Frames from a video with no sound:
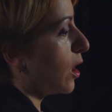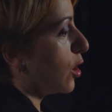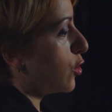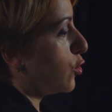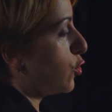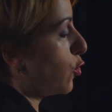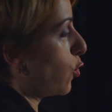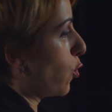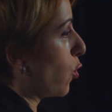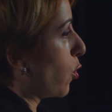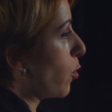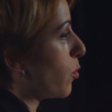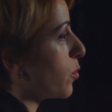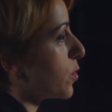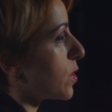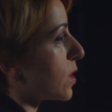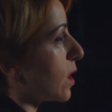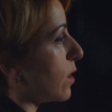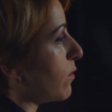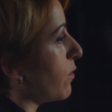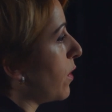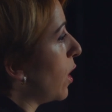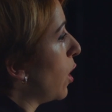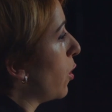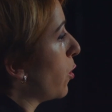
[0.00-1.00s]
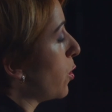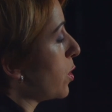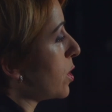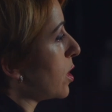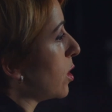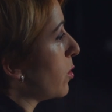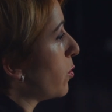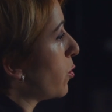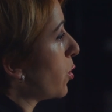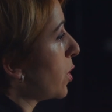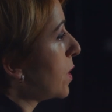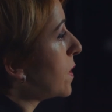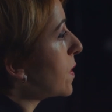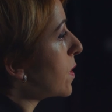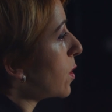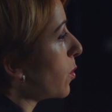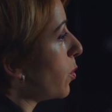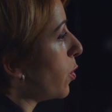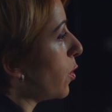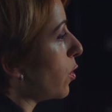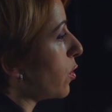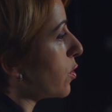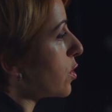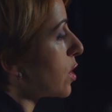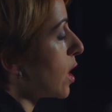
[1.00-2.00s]
norms and values and
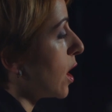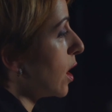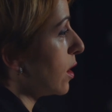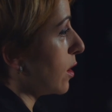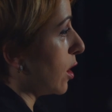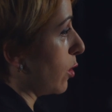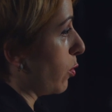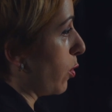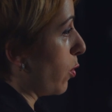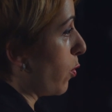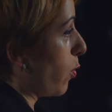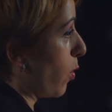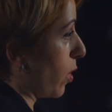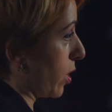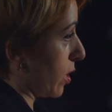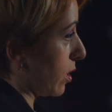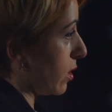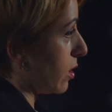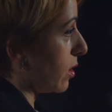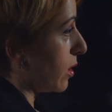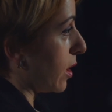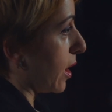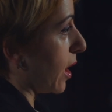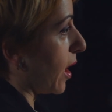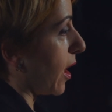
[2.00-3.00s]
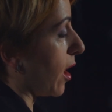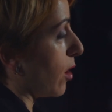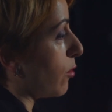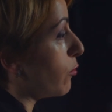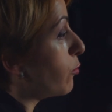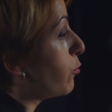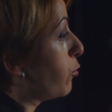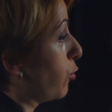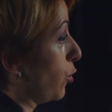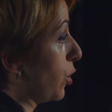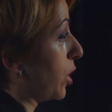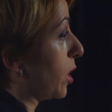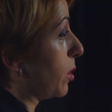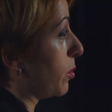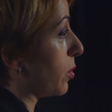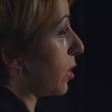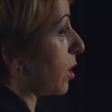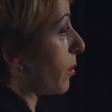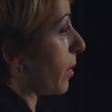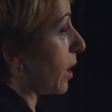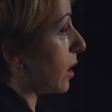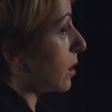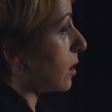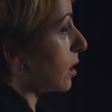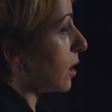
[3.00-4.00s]
principles that we want to have fully
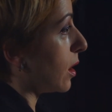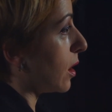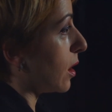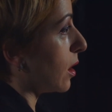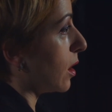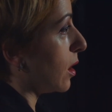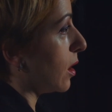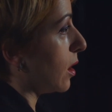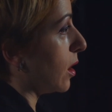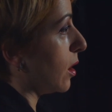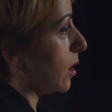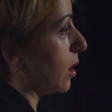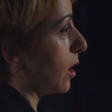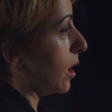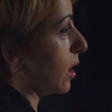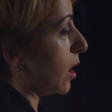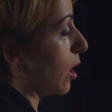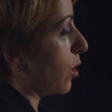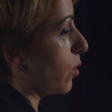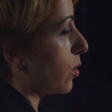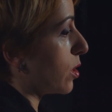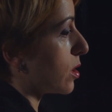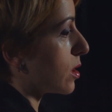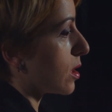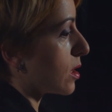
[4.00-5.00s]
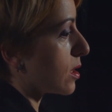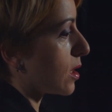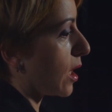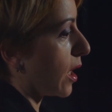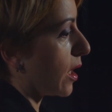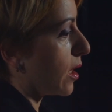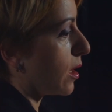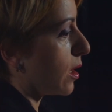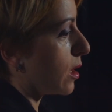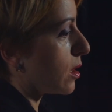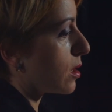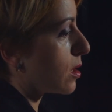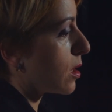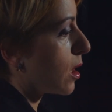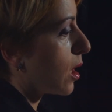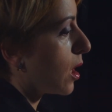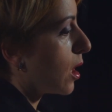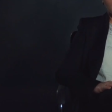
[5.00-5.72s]
implemented in our societies.